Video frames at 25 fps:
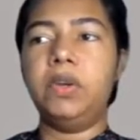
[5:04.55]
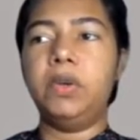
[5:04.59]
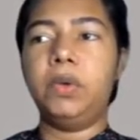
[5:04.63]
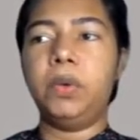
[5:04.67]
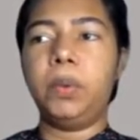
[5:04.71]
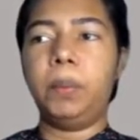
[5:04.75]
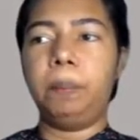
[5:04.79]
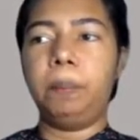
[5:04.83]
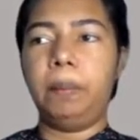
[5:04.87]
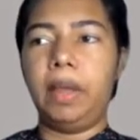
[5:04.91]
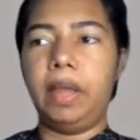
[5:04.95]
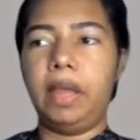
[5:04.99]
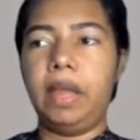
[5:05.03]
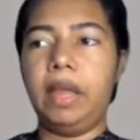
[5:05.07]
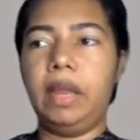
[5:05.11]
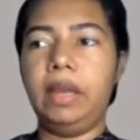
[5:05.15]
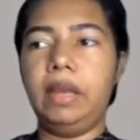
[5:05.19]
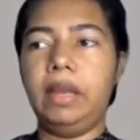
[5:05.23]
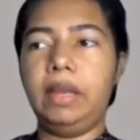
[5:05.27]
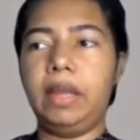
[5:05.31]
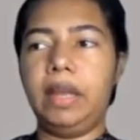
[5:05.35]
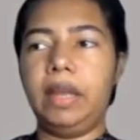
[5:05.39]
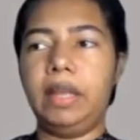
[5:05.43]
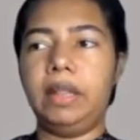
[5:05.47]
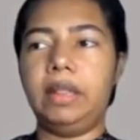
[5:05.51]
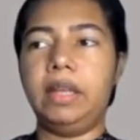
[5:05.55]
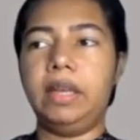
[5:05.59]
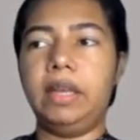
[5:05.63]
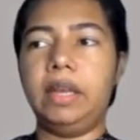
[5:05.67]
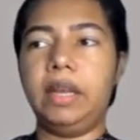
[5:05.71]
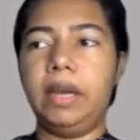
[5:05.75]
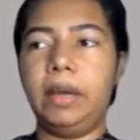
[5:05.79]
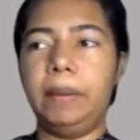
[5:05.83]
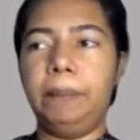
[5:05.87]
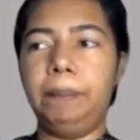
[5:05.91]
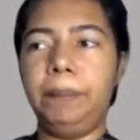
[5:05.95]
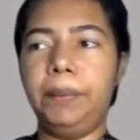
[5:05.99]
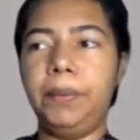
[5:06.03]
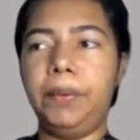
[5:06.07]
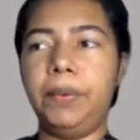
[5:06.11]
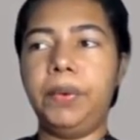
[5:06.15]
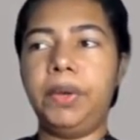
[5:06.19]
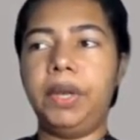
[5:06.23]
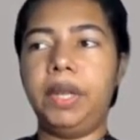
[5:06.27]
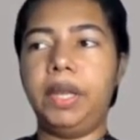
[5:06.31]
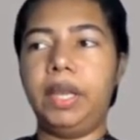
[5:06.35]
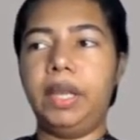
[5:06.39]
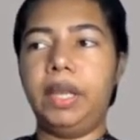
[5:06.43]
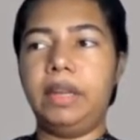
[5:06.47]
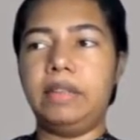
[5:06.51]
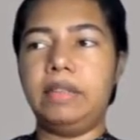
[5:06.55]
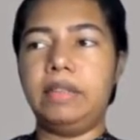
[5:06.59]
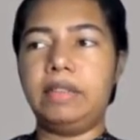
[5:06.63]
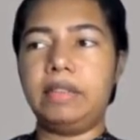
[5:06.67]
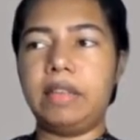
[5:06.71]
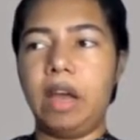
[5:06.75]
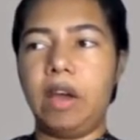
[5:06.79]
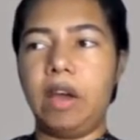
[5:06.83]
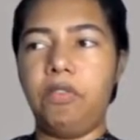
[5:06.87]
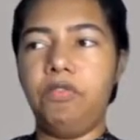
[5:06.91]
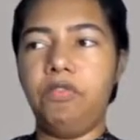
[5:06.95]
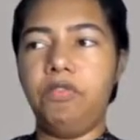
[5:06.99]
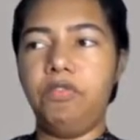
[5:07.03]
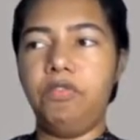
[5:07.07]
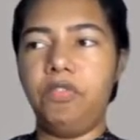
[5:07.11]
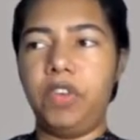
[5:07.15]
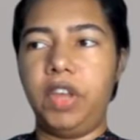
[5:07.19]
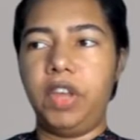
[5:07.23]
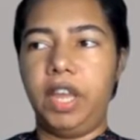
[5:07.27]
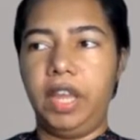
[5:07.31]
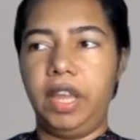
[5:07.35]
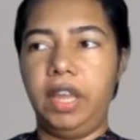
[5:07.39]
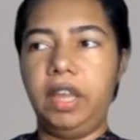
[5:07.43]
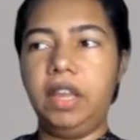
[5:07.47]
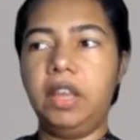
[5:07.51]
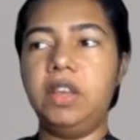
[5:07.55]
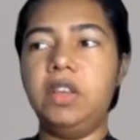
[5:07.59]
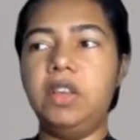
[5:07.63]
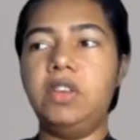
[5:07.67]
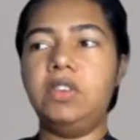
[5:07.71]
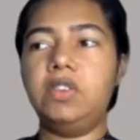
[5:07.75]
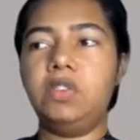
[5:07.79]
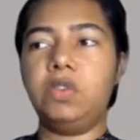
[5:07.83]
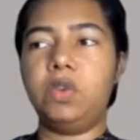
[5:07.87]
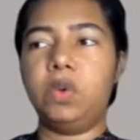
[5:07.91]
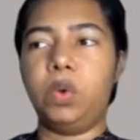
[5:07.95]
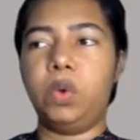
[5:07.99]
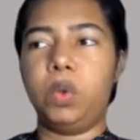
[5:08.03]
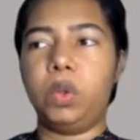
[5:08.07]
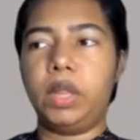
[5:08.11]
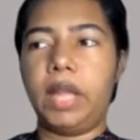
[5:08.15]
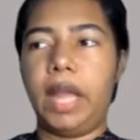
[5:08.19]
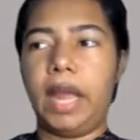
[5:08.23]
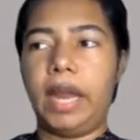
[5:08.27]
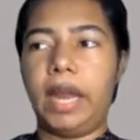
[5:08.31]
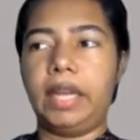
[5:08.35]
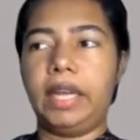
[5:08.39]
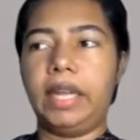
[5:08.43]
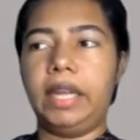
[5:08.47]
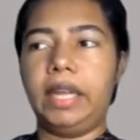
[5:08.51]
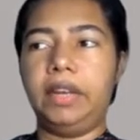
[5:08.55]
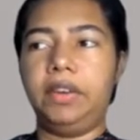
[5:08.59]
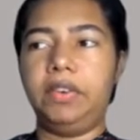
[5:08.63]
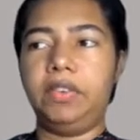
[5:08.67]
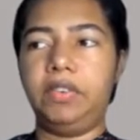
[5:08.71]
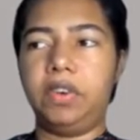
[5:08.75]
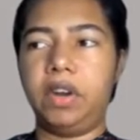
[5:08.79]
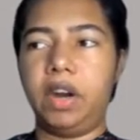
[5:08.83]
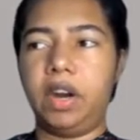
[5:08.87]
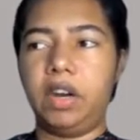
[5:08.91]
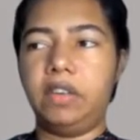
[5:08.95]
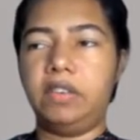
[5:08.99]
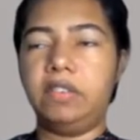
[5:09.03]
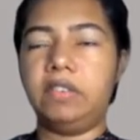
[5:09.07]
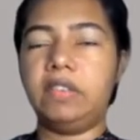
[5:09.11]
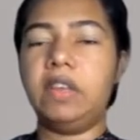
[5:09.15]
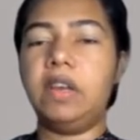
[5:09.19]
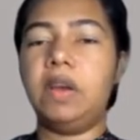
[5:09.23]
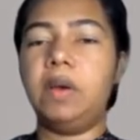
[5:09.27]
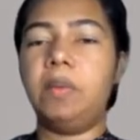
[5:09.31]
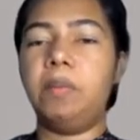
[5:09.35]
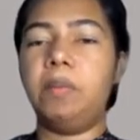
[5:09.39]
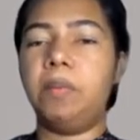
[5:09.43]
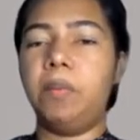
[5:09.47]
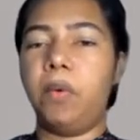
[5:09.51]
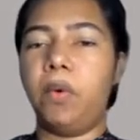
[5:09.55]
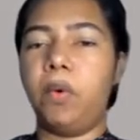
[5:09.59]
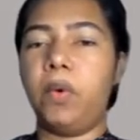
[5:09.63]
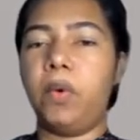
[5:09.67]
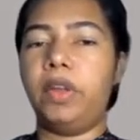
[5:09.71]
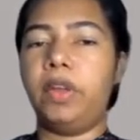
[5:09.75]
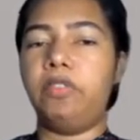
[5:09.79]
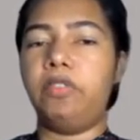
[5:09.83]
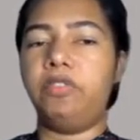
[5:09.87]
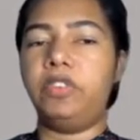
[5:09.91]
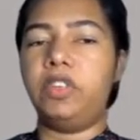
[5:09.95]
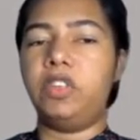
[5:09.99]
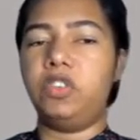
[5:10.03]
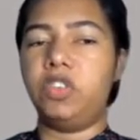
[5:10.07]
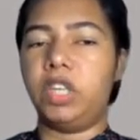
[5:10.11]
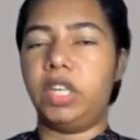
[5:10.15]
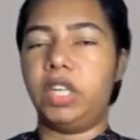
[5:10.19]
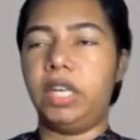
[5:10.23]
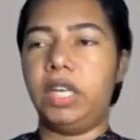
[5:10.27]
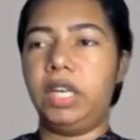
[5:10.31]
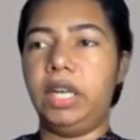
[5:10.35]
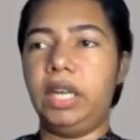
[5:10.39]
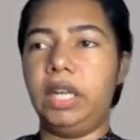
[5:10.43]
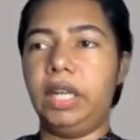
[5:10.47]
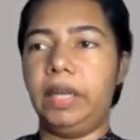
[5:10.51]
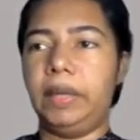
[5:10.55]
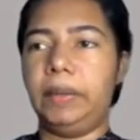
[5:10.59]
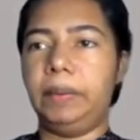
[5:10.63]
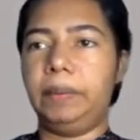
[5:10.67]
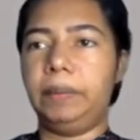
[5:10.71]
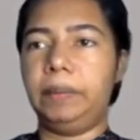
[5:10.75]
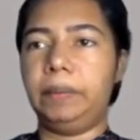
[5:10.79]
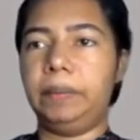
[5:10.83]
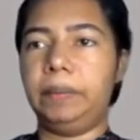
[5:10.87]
to maintain the computer in some way so that it runs more efficiently.